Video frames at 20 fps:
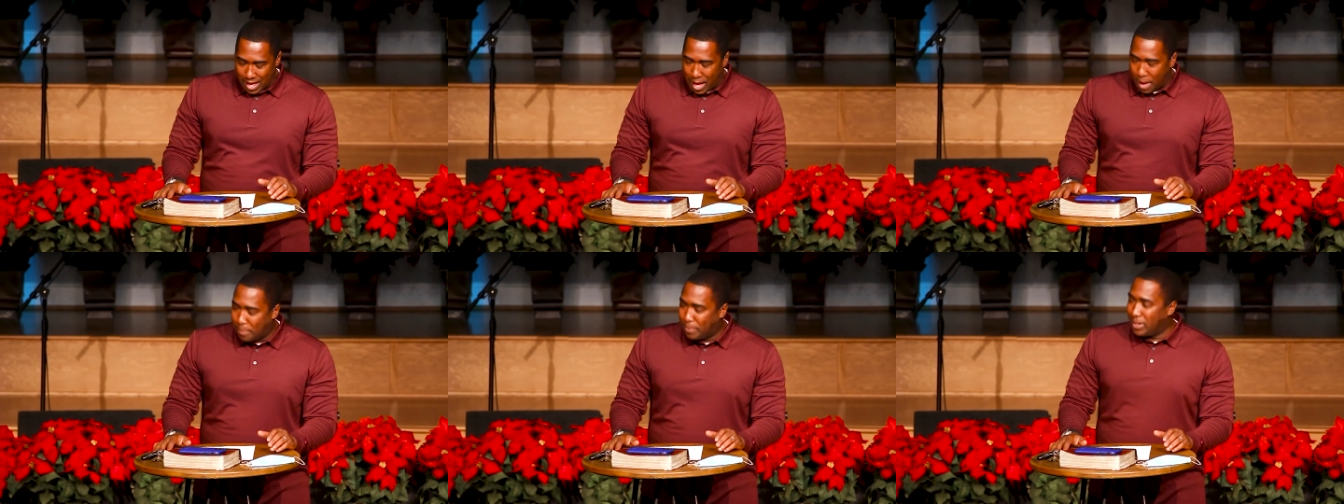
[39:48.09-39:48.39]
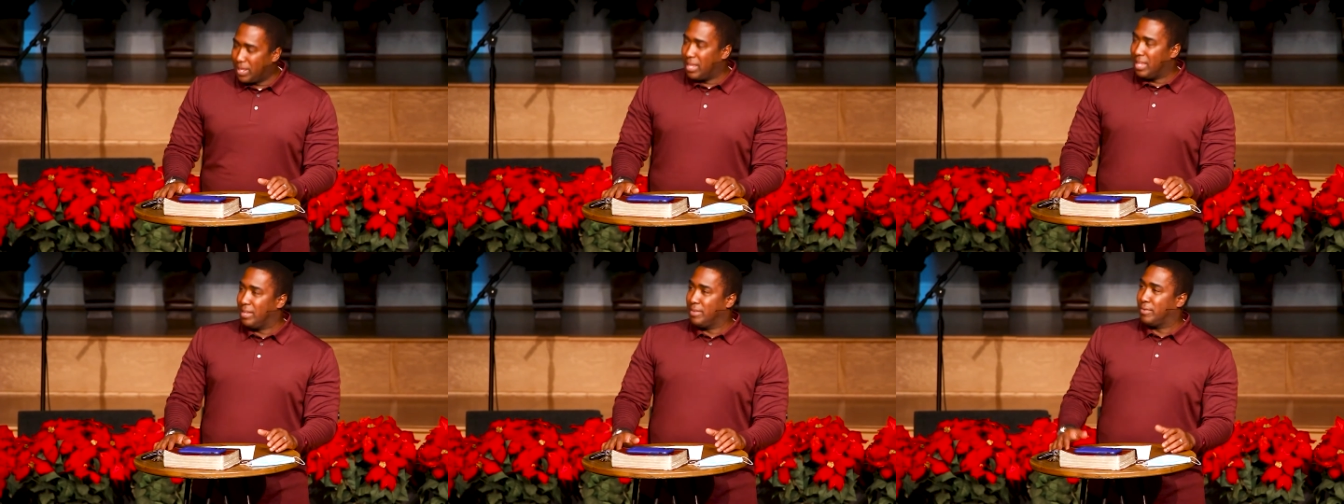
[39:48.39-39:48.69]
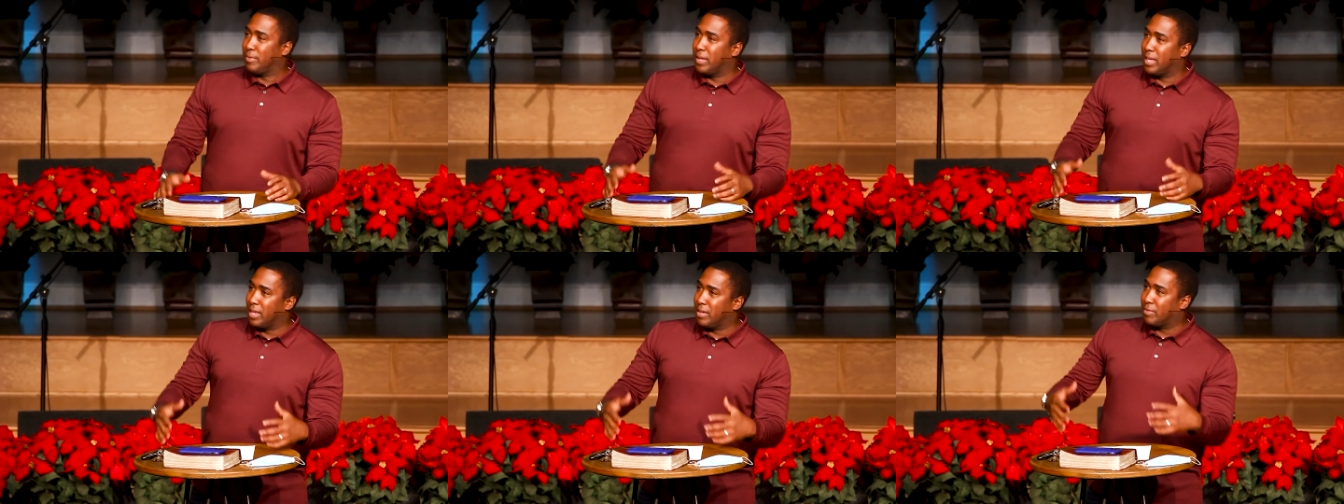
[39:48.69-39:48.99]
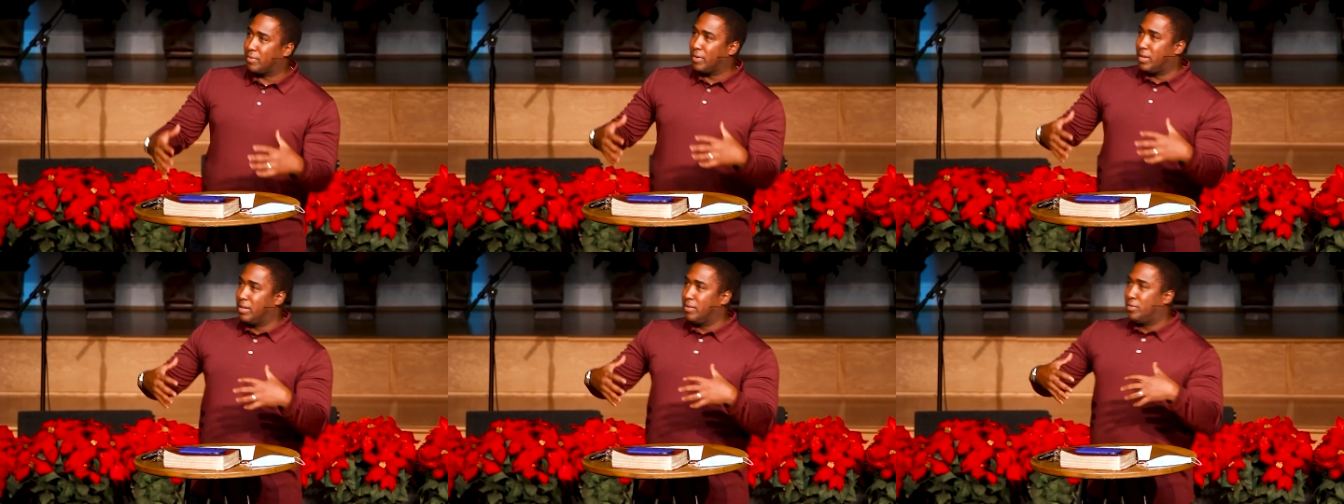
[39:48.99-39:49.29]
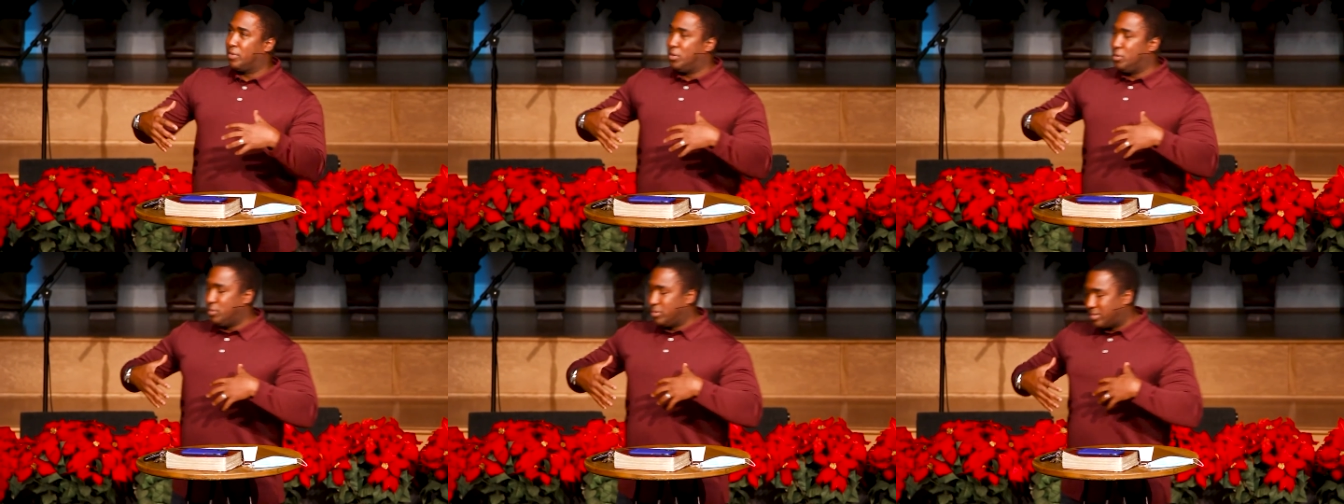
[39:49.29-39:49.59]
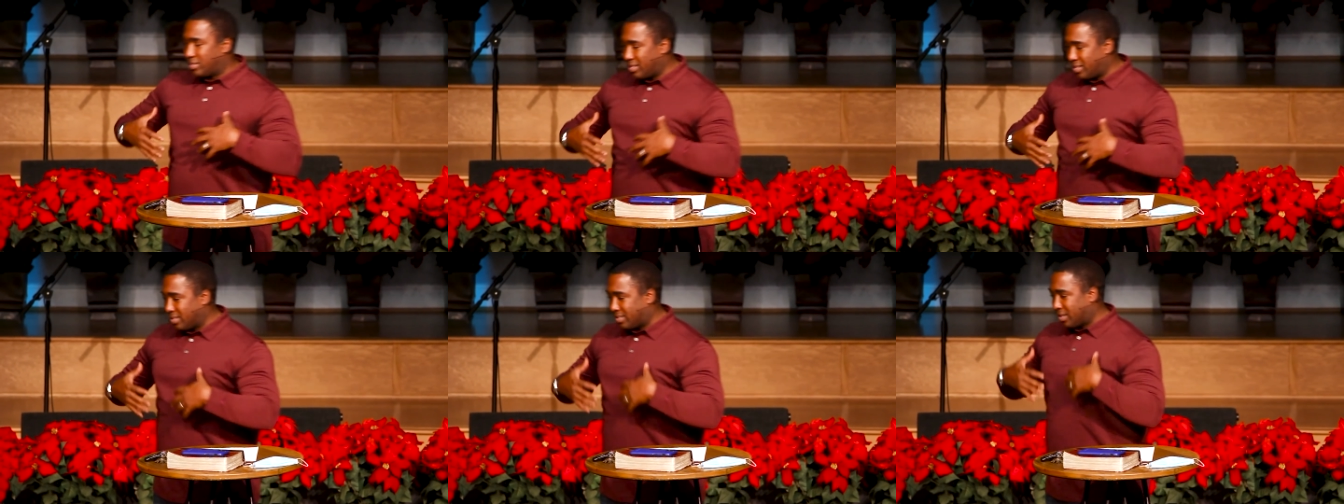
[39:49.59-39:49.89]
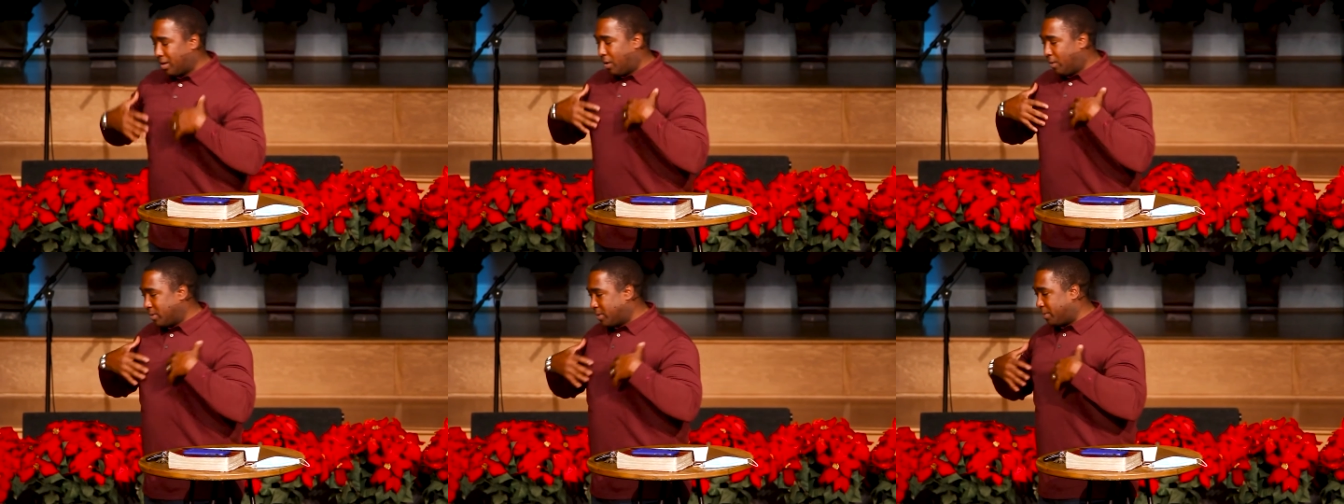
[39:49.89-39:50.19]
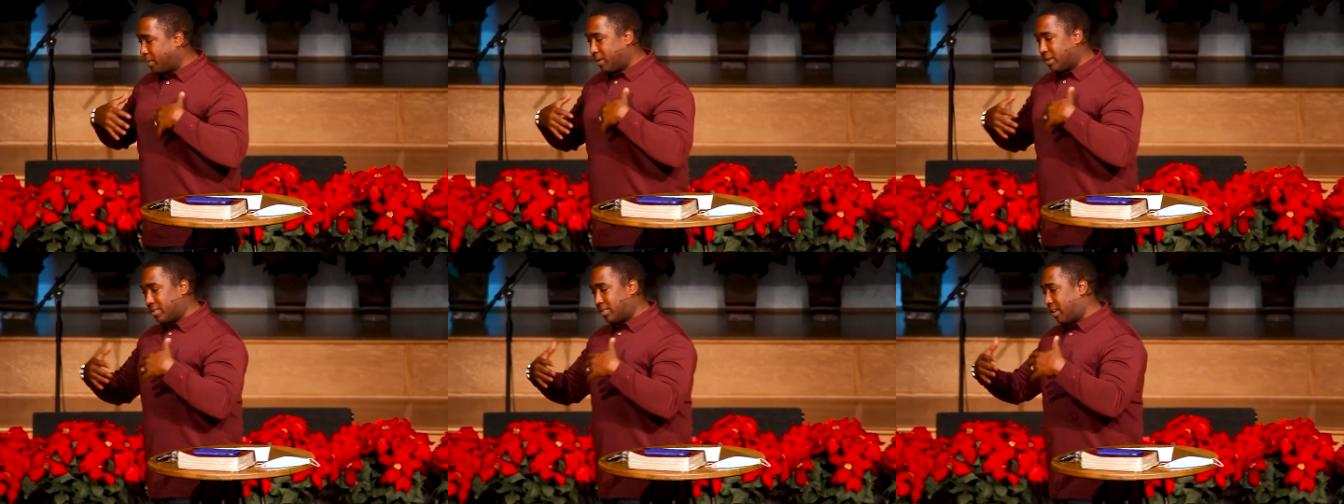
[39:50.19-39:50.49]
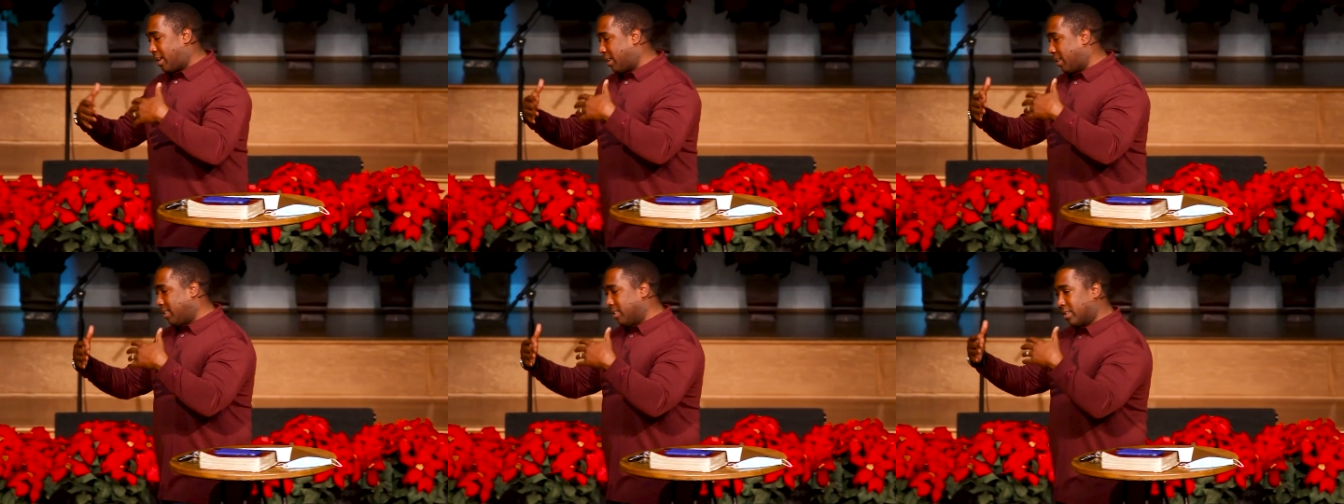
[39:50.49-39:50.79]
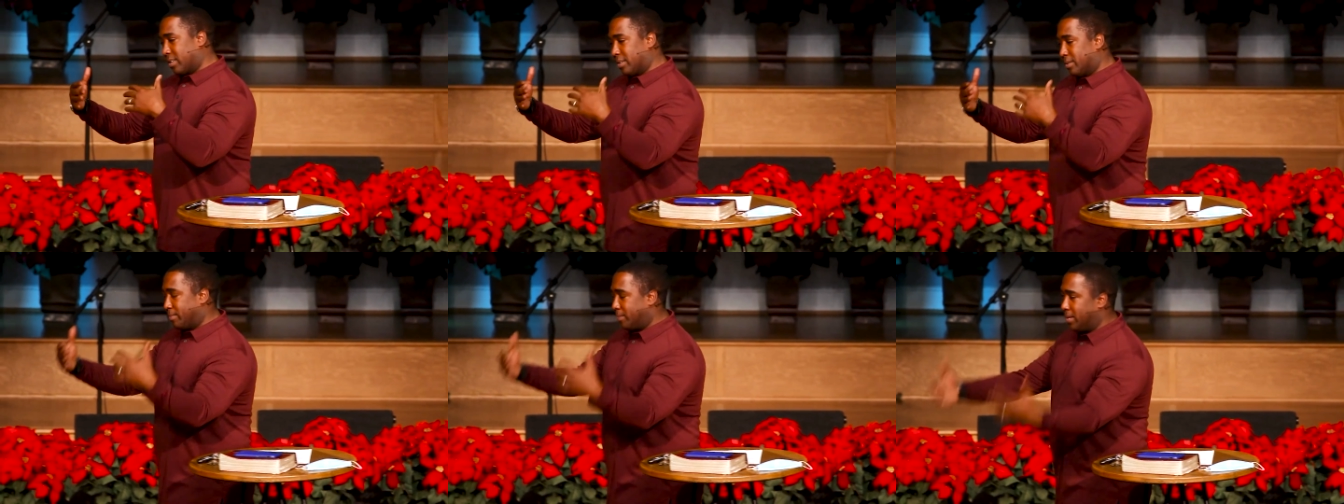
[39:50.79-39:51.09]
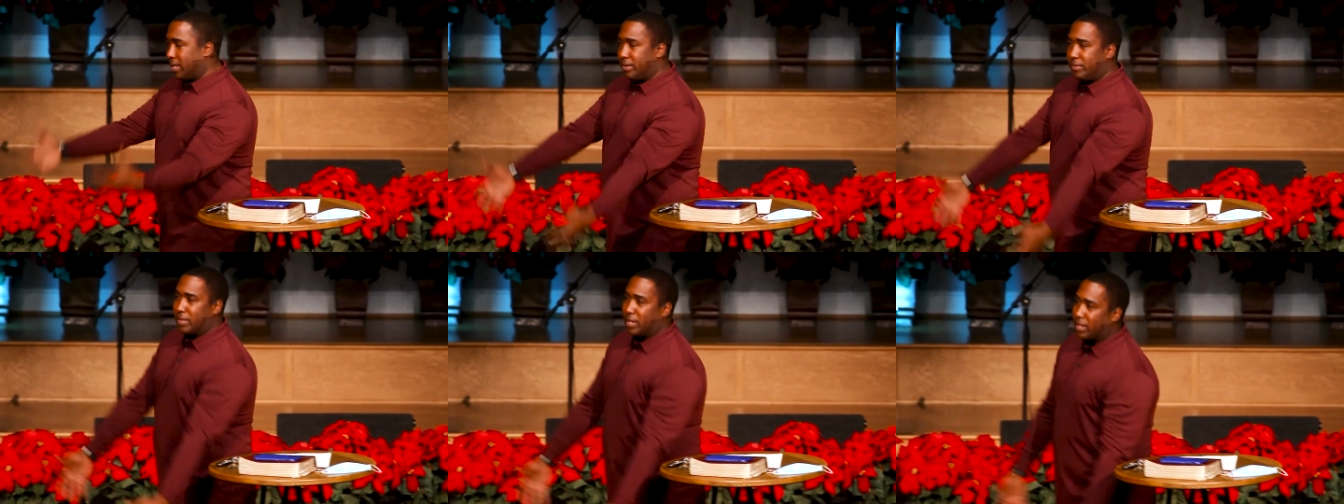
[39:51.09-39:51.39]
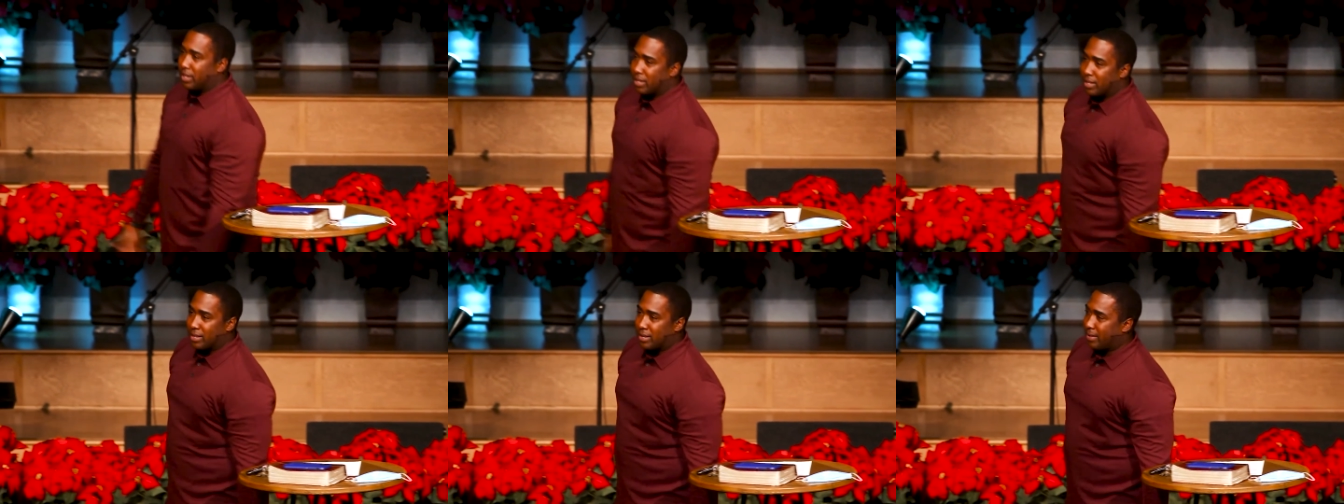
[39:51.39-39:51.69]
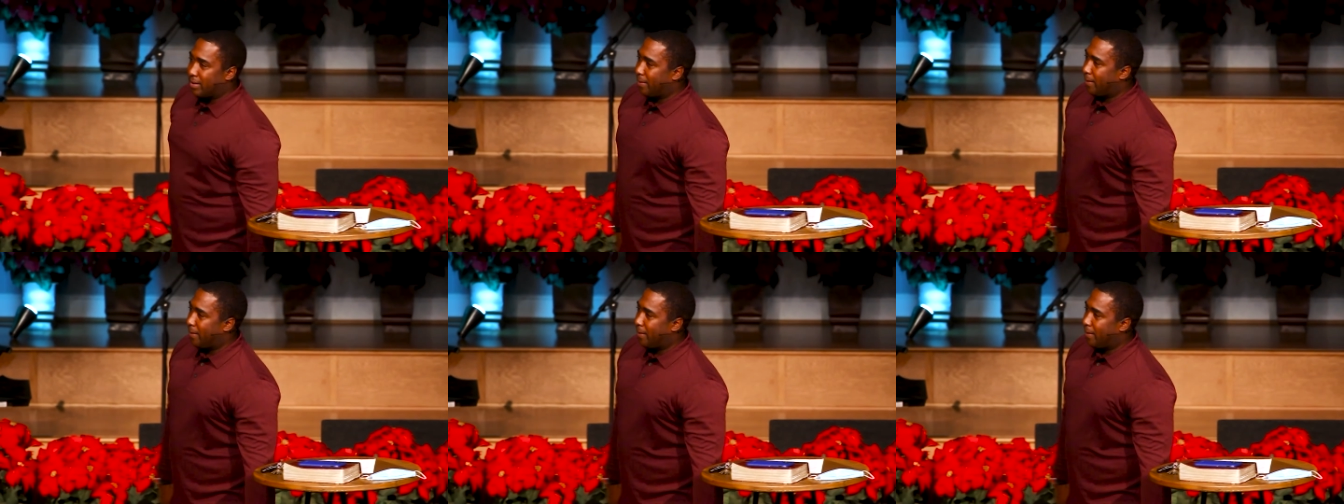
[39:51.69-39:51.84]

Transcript: I believe if if you sense the Holy Spirit saying, look, believe again."